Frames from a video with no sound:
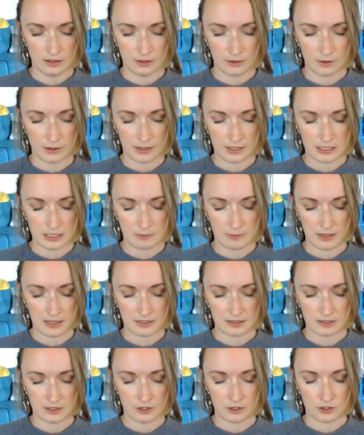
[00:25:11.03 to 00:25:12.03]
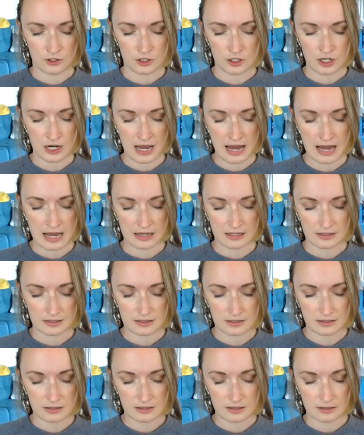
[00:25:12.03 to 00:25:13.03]
create space in your
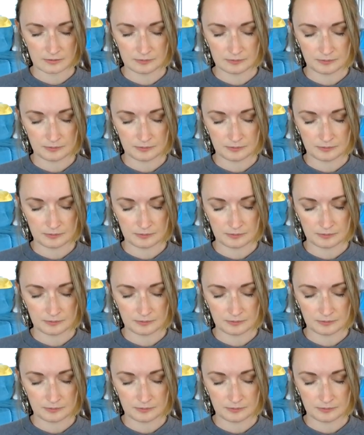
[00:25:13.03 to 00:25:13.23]
chest